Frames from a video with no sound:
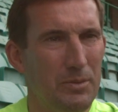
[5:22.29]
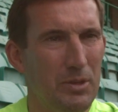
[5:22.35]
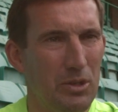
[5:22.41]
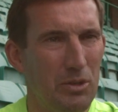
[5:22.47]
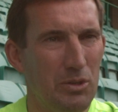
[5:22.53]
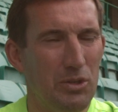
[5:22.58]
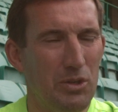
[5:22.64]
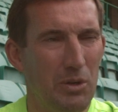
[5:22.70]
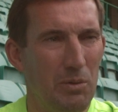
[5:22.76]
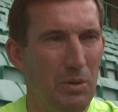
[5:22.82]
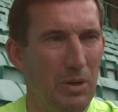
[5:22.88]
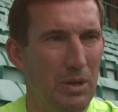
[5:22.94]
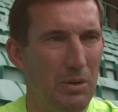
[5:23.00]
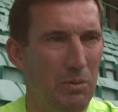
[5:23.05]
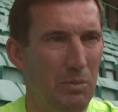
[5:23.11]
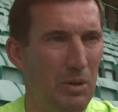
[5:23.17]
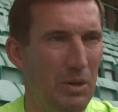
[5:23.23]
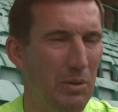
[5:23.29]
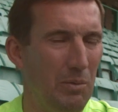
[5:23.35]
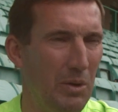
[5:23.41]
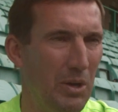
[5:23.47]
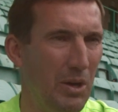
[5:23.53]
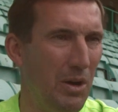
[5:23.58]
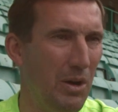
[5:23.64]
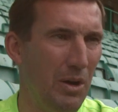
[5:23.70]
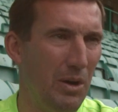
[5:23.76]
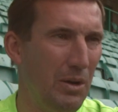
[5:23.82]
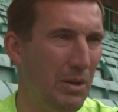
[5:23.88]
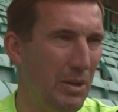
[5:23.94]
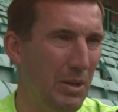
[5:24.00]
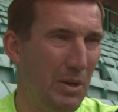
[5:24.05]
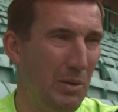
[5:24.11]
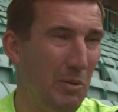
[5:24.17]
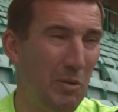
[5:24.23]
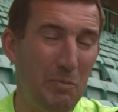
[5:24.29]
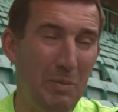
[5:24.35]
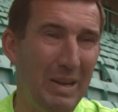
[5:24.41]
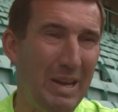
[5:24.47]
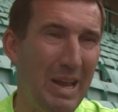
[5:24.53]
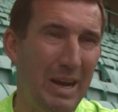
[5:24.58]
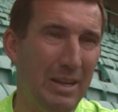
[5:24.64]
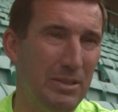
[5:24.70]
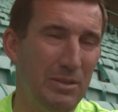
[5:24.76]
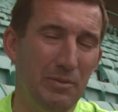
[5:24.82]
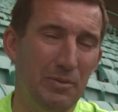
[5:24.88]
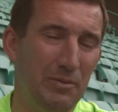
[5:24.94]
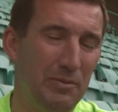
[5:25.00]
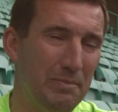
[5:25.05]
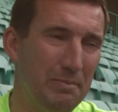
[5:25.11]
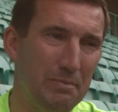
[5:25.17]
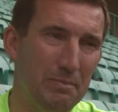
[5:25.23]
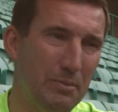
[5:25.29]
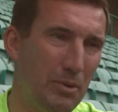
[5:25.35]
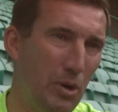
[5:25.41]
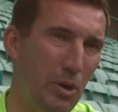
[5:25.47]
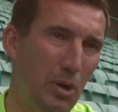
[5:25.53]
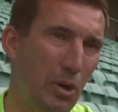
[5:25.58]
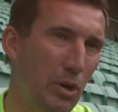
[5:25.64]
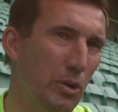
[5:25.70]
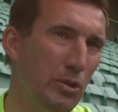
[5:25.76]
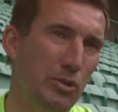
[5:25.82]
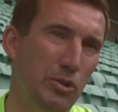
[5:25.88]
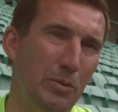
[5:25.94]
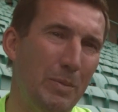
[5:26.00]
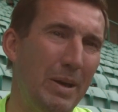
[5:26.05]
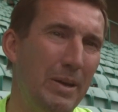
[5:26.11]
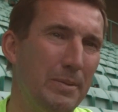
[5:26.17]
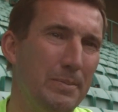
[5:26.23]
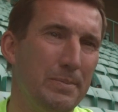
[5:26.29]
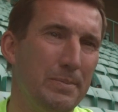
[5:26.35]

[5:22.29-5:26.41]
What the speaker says: You know, so we've been active all summer.